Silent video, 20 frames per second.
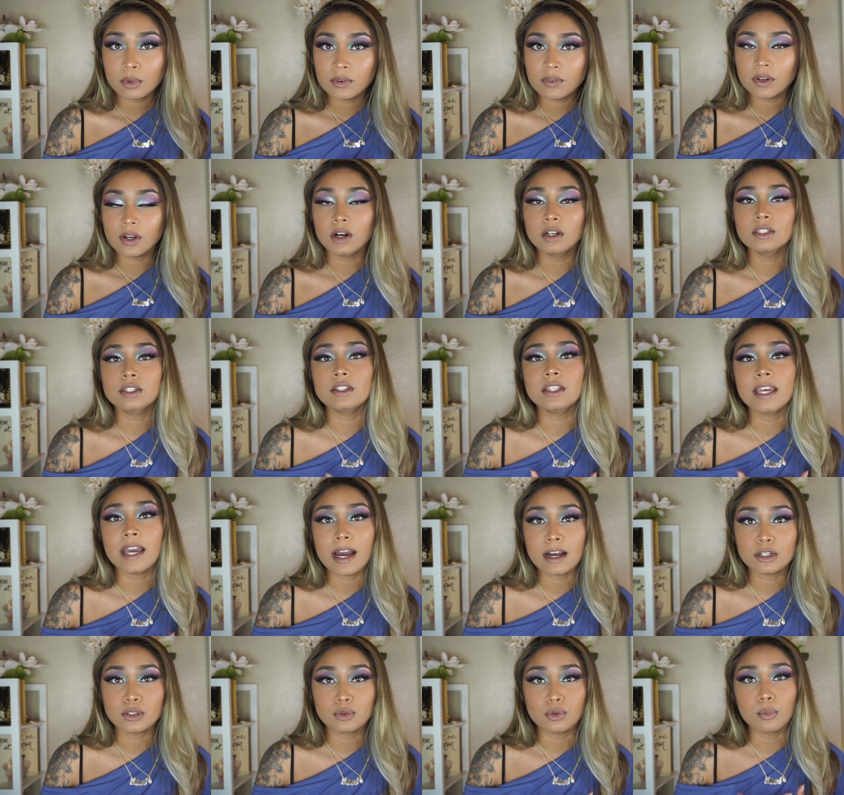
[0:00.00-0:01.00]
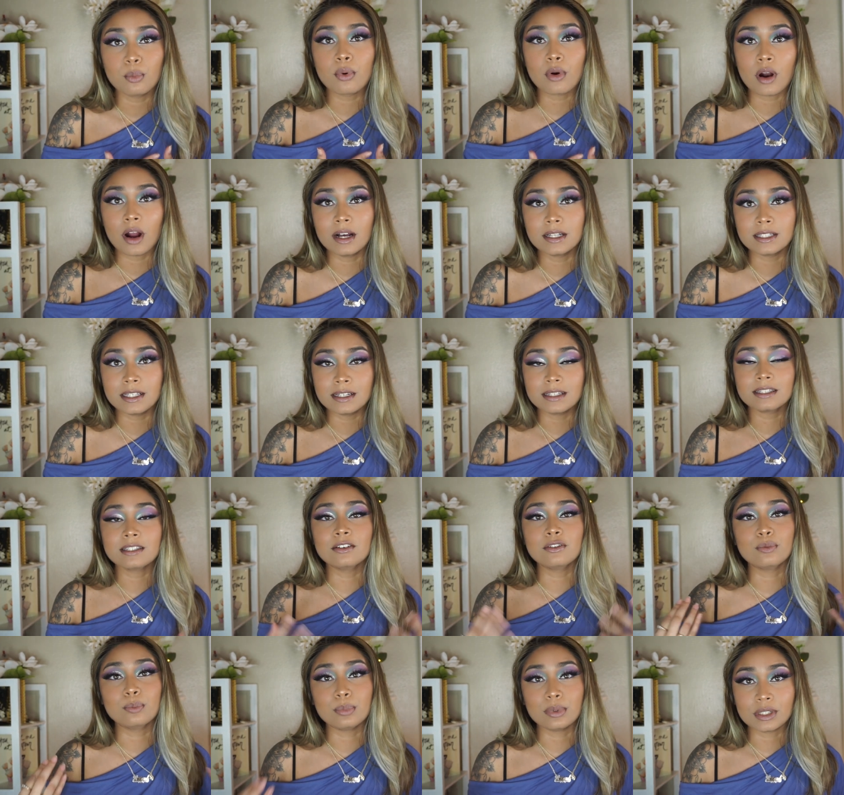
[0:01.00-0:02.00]
moving on to the actual process
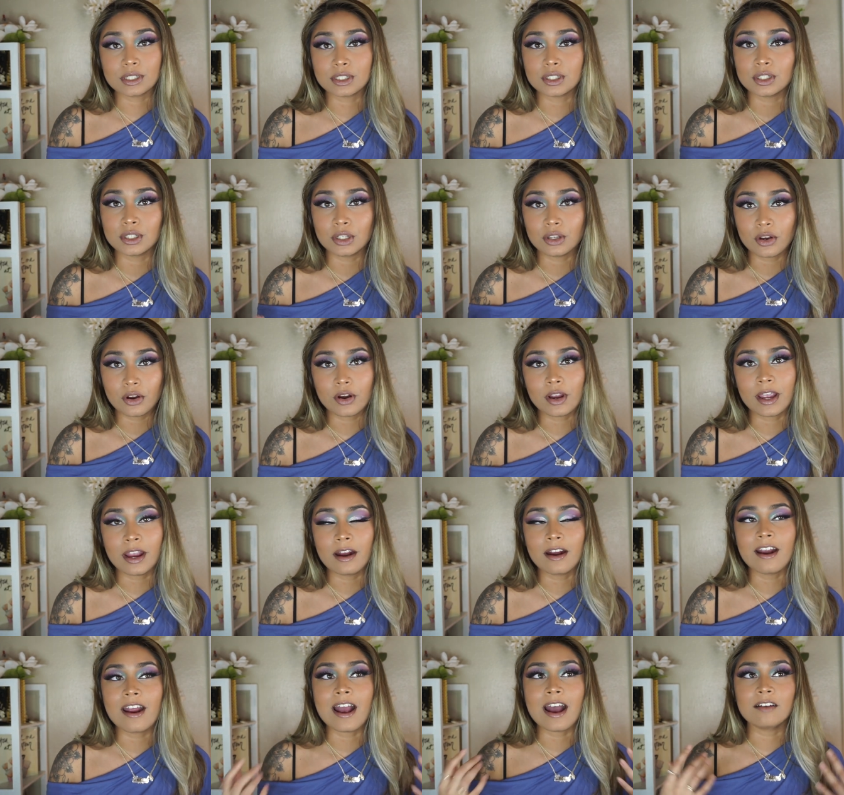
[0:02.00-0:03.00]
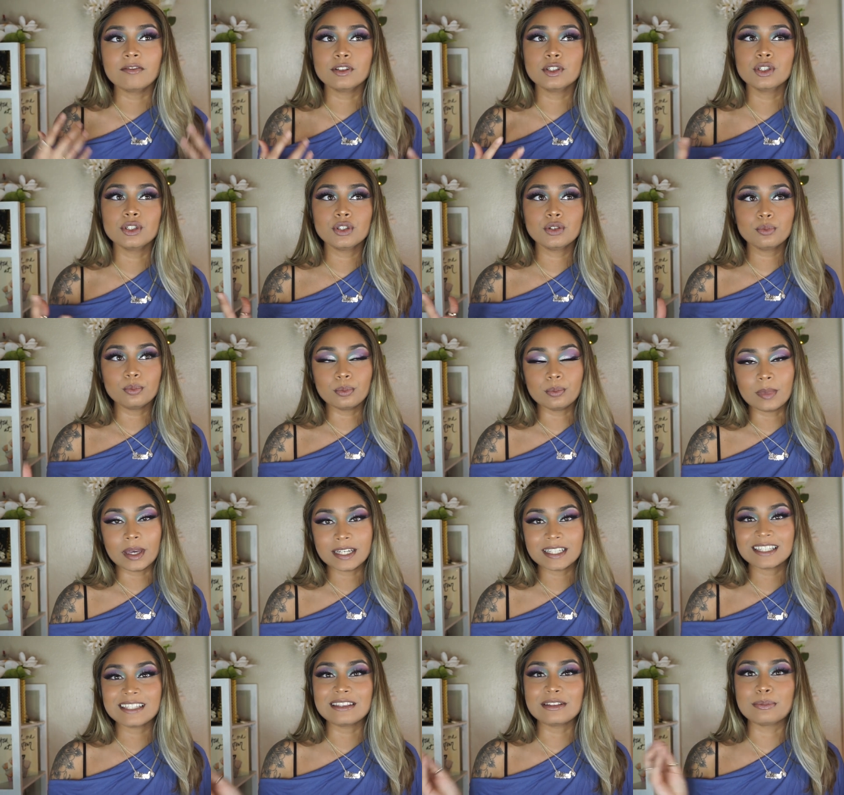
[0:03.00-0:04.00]
of bleaching your hair after you
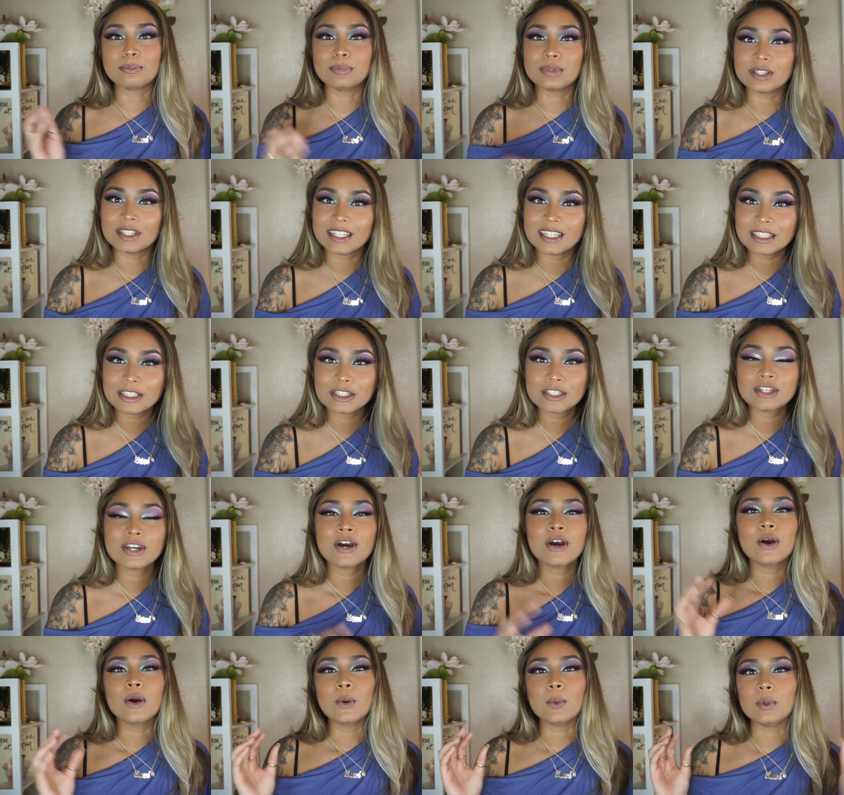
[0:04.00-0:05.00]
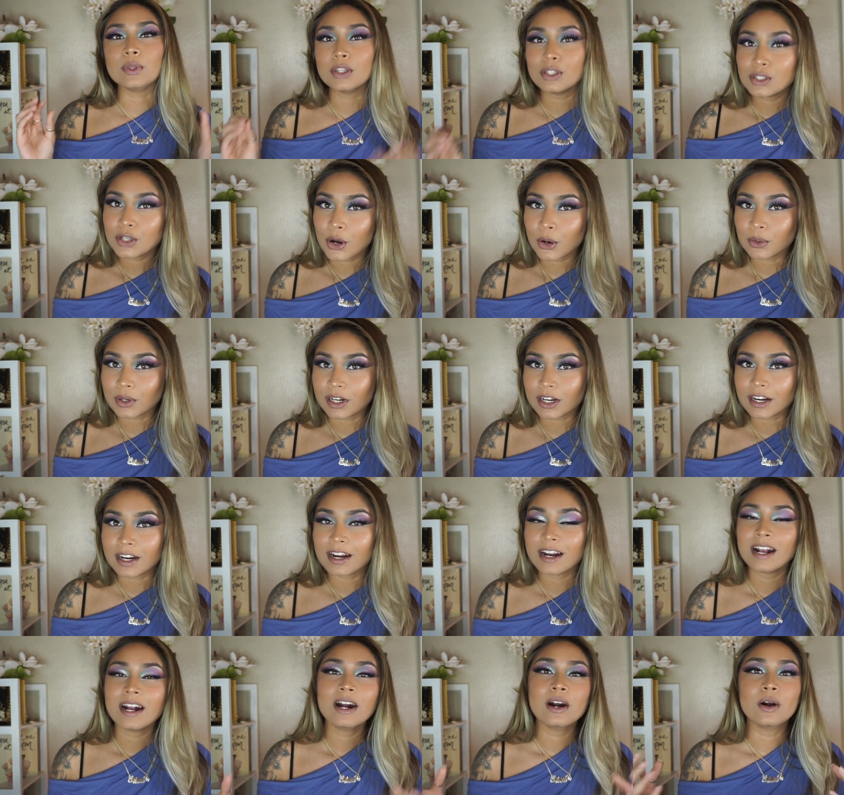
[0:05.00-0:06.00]
mix the bleach with the
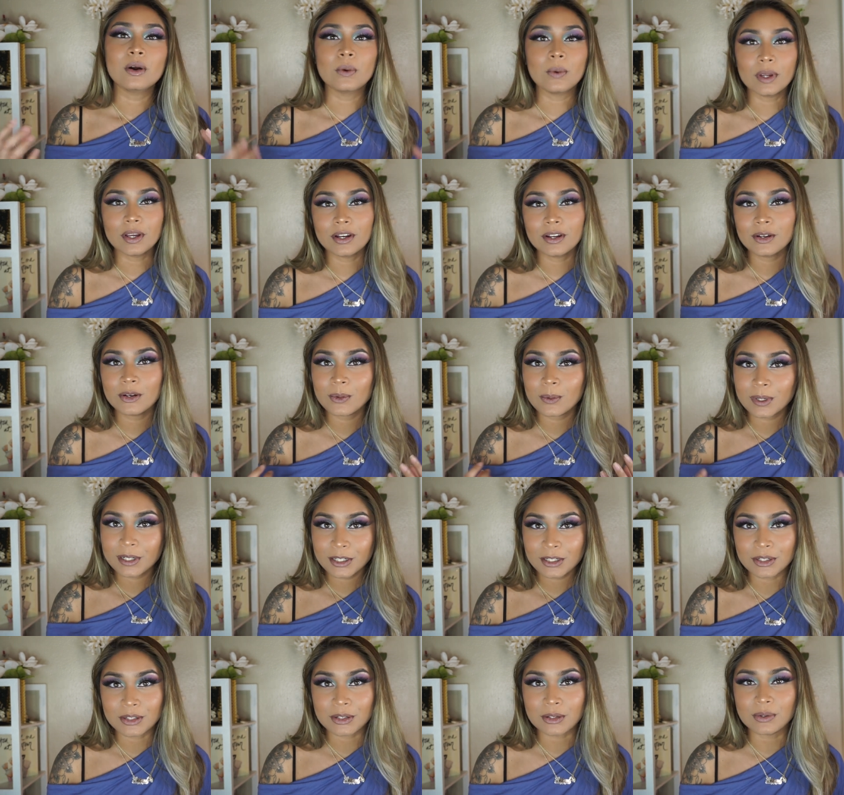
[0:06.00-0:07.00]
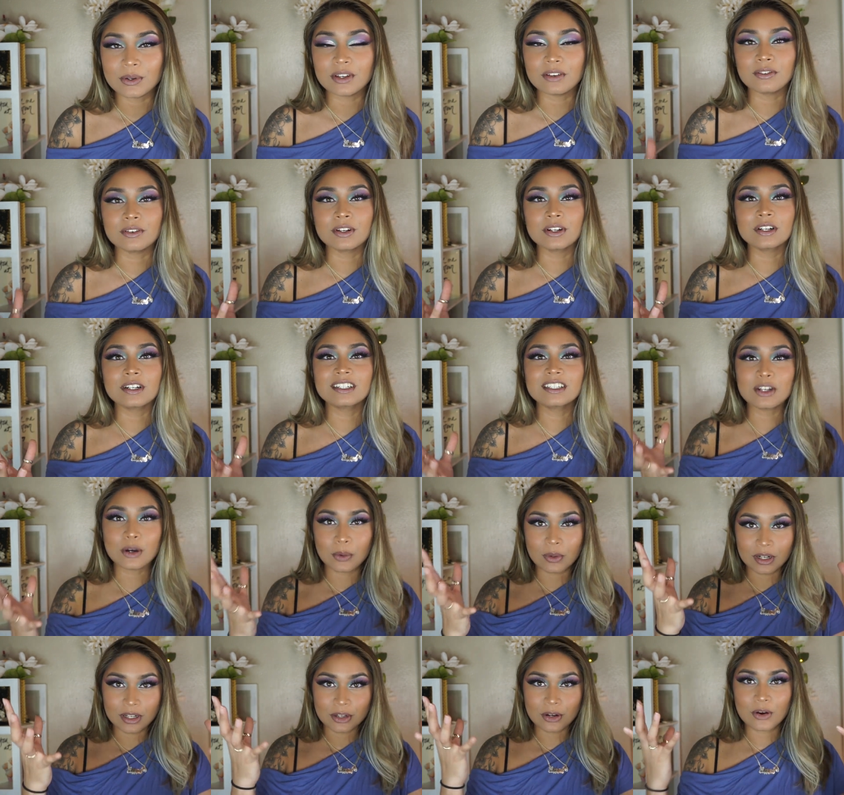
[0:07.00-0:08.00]
toner what you're going to want to do if you're
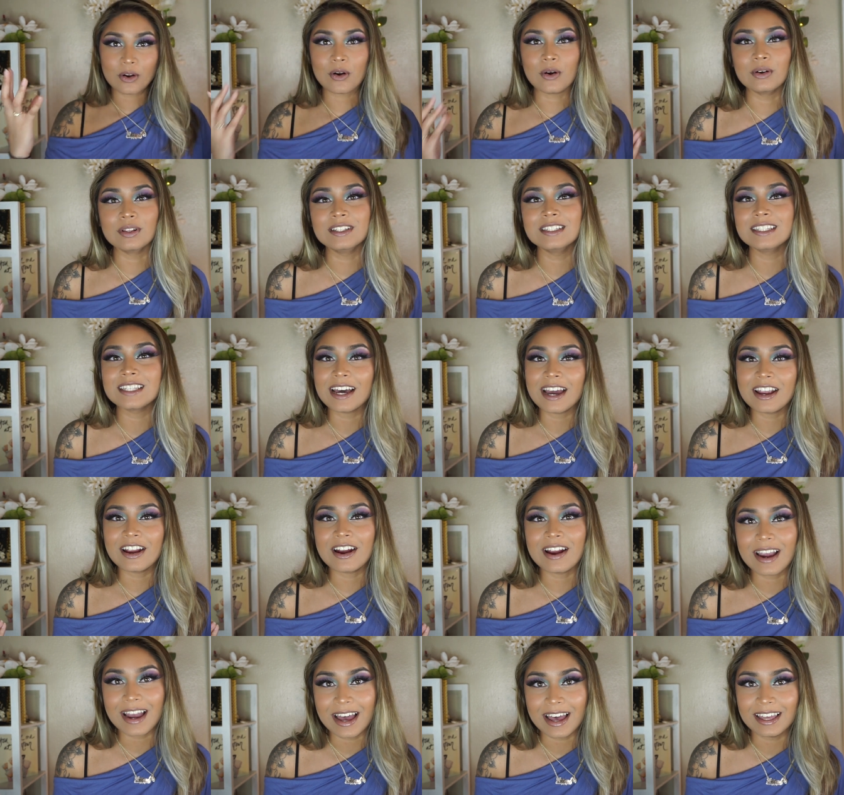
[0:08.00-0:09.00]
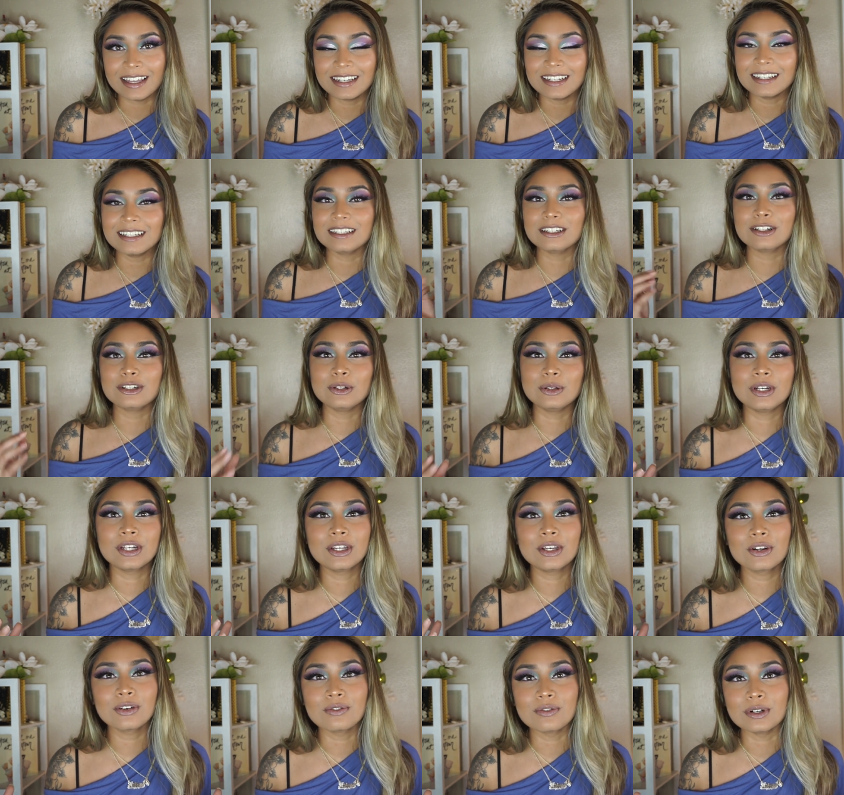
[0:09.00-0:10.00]
toning your whole entire head,
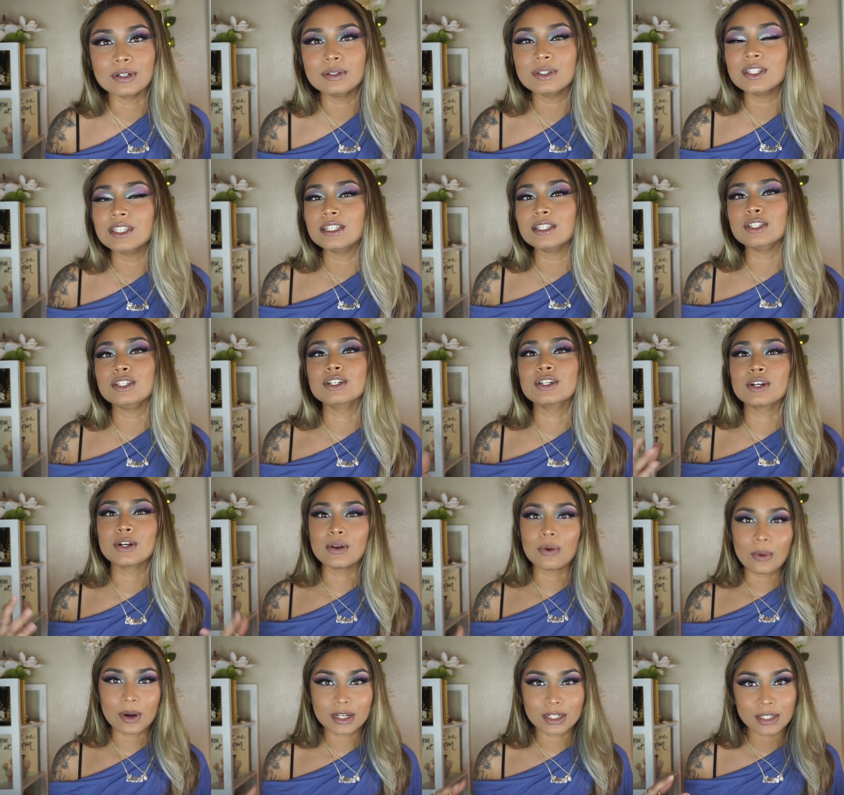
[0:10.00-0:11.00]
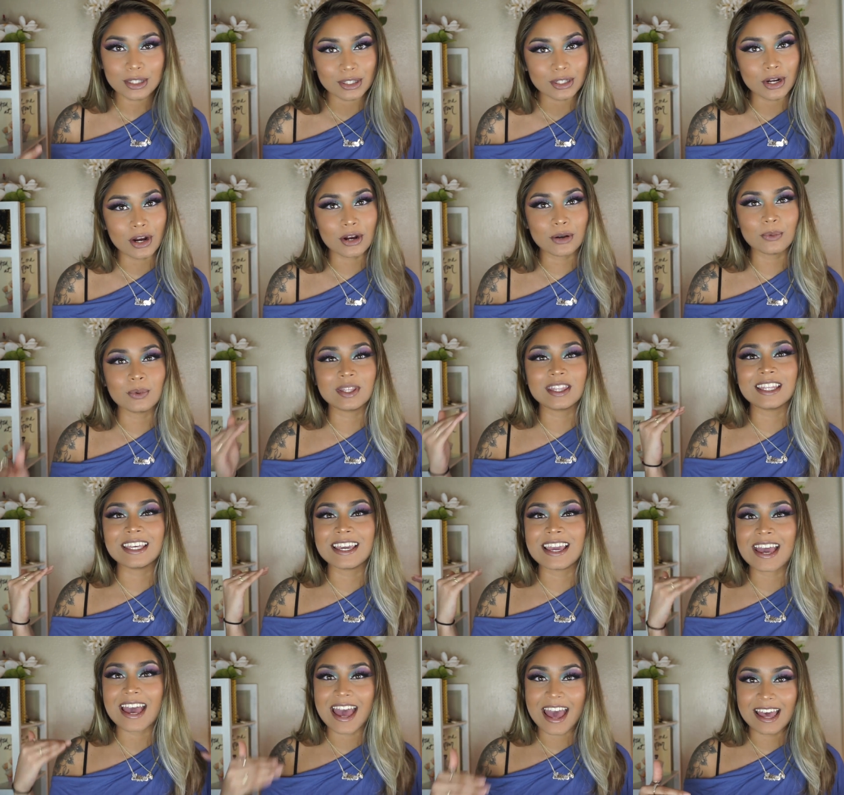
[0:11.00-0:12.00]
including your roots, is you're going to want to start with
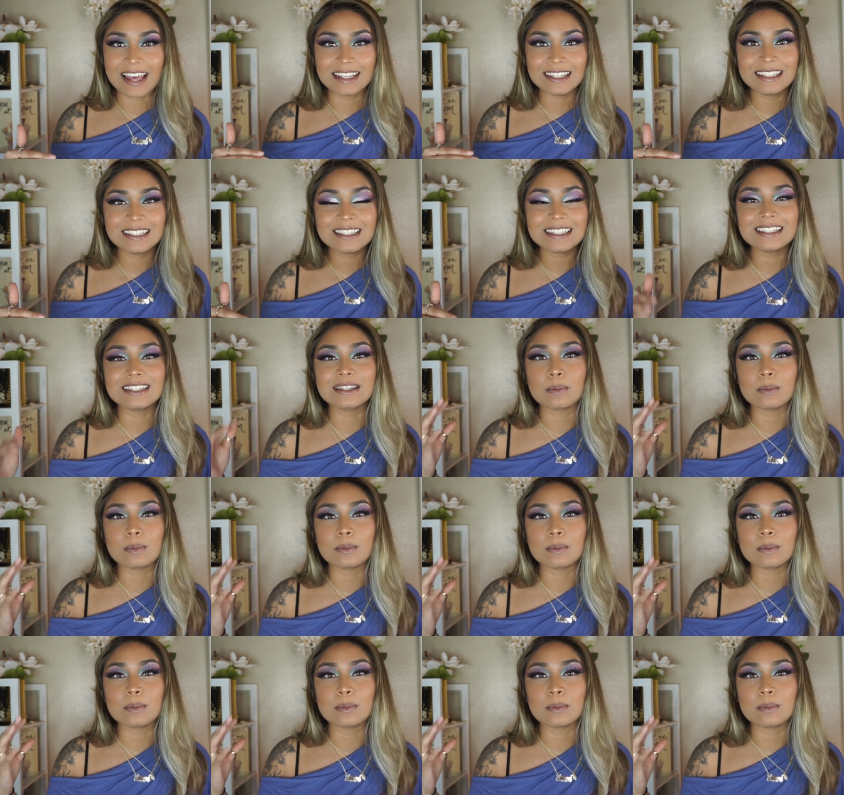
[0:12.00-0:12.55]
the ends,